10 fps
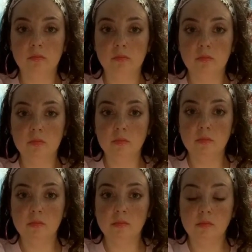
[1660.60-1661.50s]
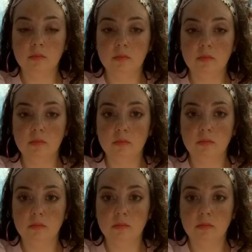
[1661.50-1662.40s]

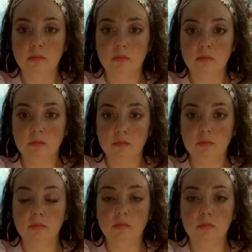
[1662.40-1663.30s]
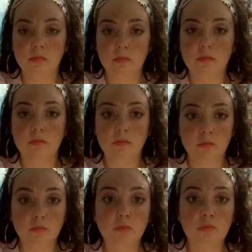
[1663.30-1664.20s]

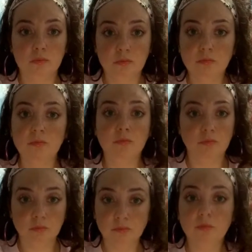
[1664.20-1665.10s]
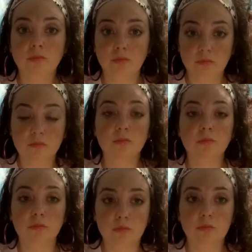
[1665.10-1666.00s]

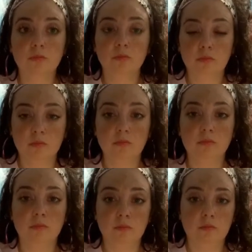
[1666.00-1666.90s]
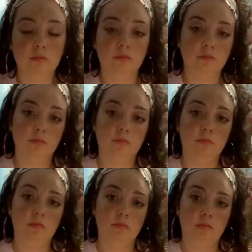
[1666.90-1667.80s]

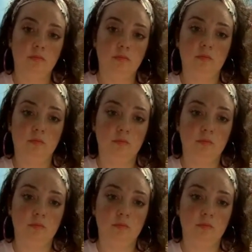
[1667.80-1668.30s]
(silent)